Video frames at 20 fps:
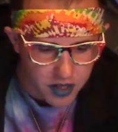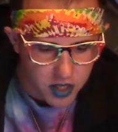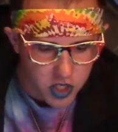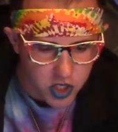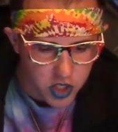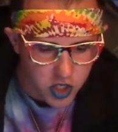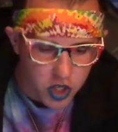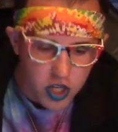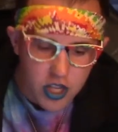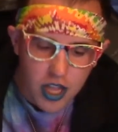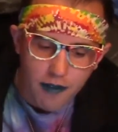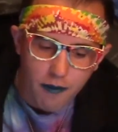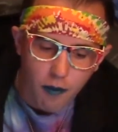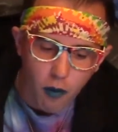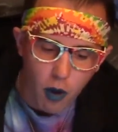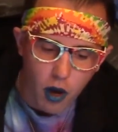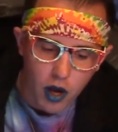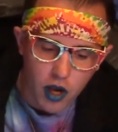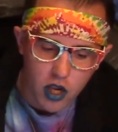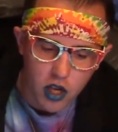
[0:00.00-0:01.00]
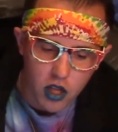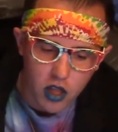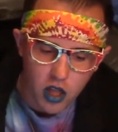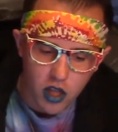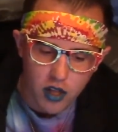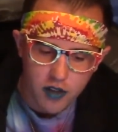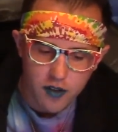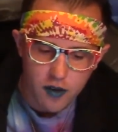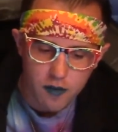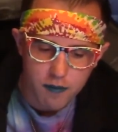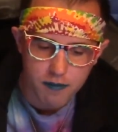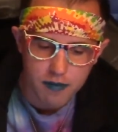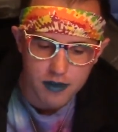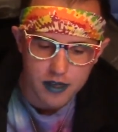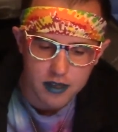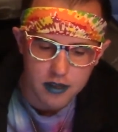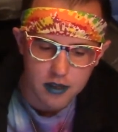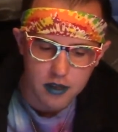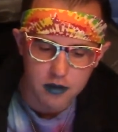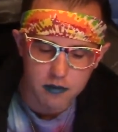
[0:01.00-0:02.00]
should have a walk-in closet,
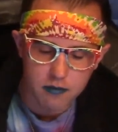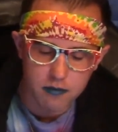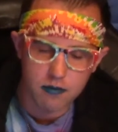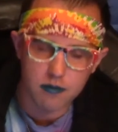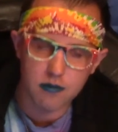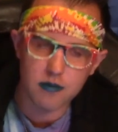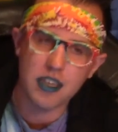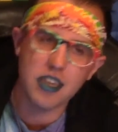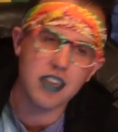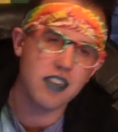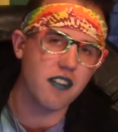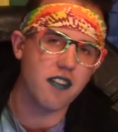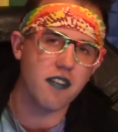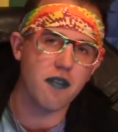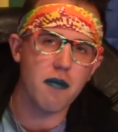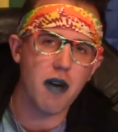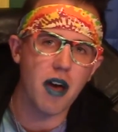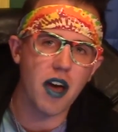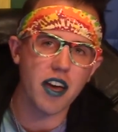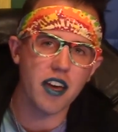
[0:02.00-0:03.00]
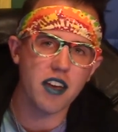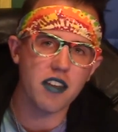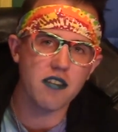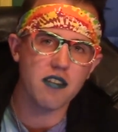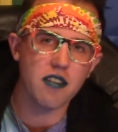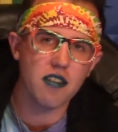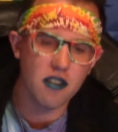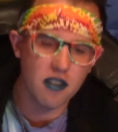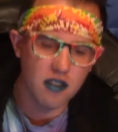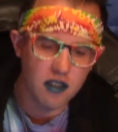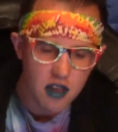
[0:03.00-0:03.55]
but he doesn't mind.